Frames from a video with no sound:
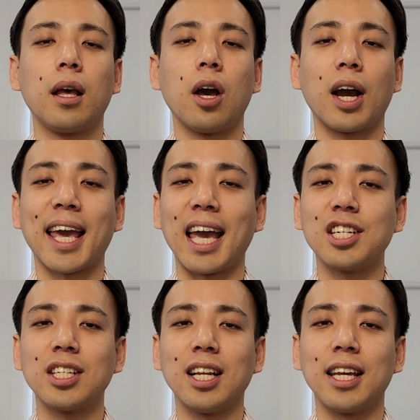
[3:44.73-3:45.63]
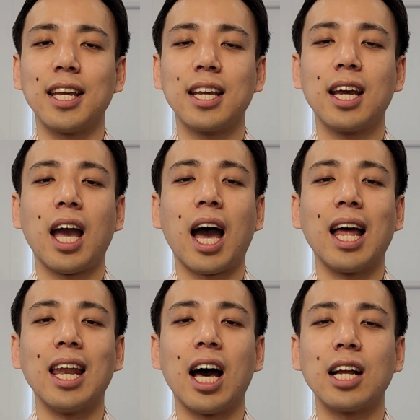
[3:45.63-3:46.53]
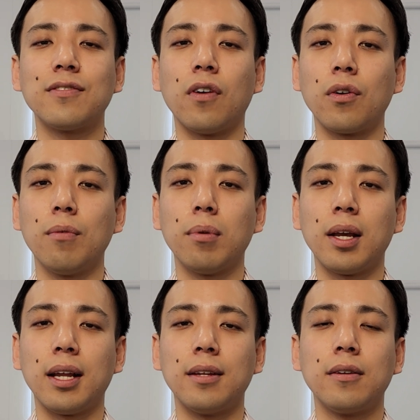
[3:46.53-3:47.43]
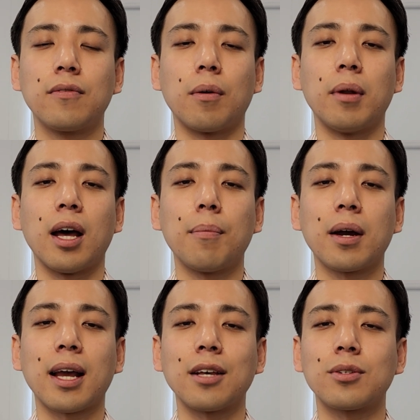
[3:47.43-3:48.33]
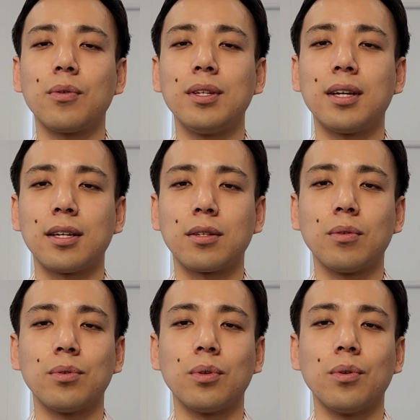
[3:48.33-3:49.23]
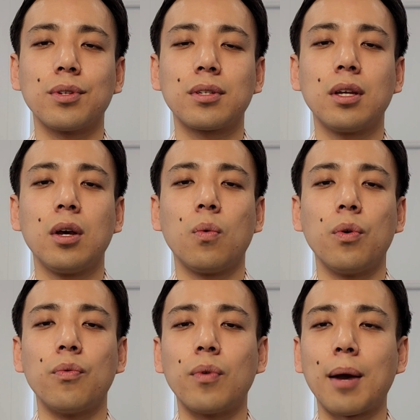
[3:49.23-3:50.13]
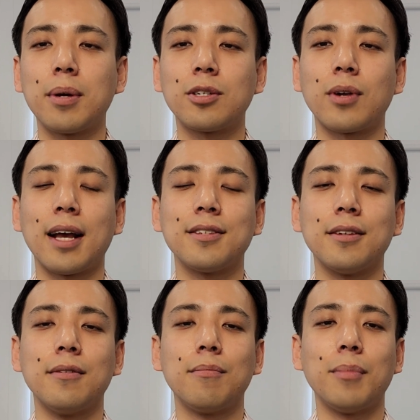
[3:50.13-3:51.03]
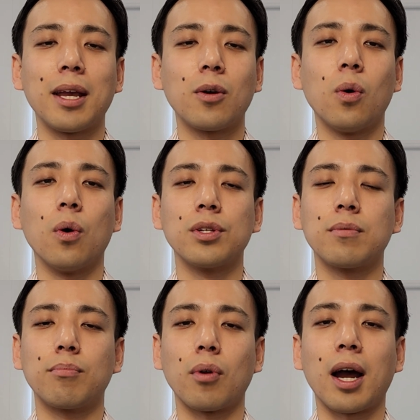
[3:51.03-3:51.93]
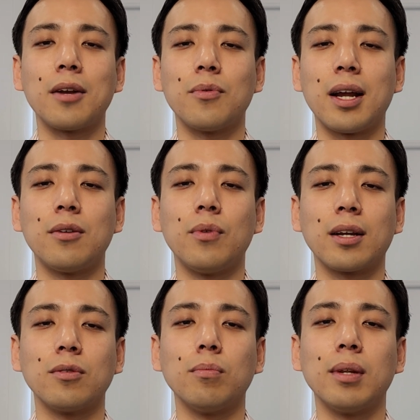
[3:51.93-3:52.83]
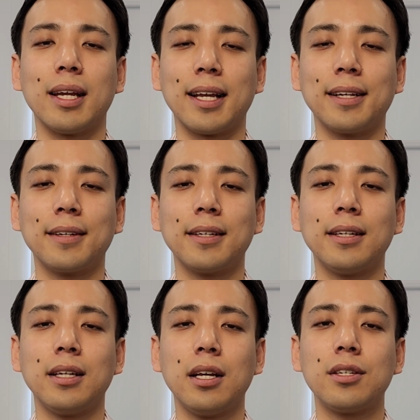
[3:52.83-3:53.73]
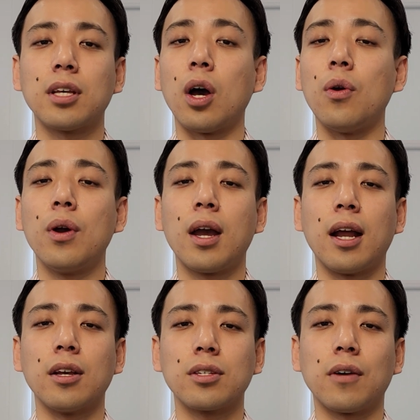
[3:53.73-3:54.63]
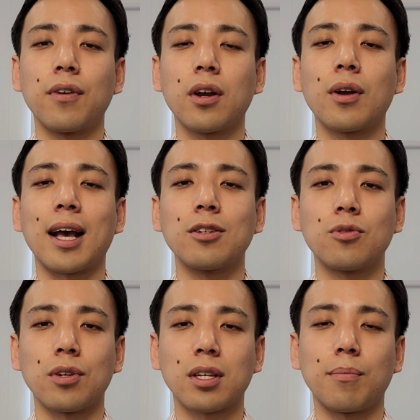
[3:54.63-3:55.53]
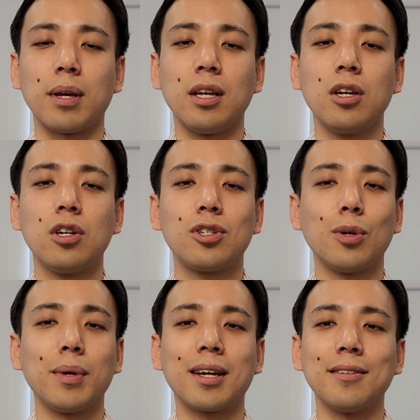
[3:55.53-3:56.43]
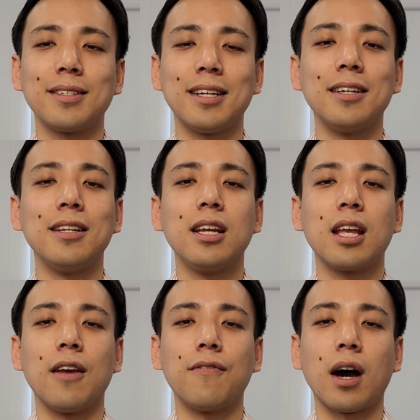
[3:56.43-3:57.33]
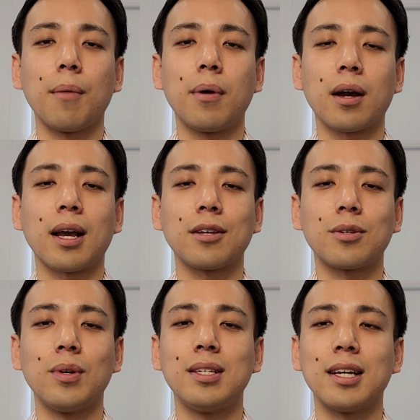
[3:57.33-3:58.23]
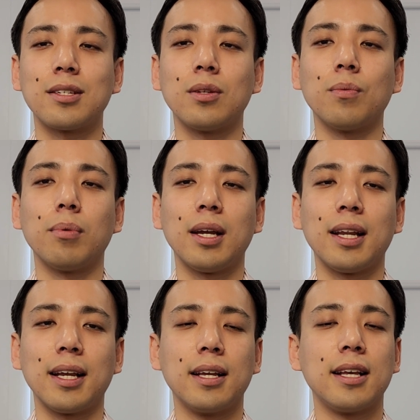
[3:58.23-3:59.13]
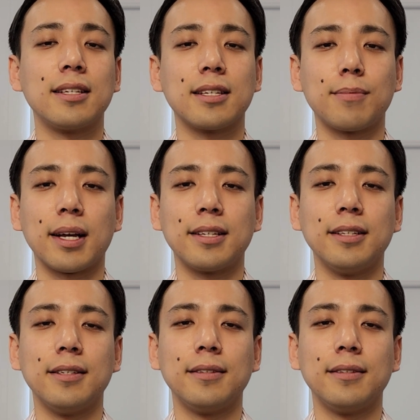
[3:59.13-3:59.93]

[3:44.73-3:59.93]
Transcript: Occasionally, a large volume bleed from an upper gastrointestinal source with rapid transit may cause bright red rectal bleeding, so an esophagogastroscopy should be considered if upper gastrointestinal bleeding is suspected.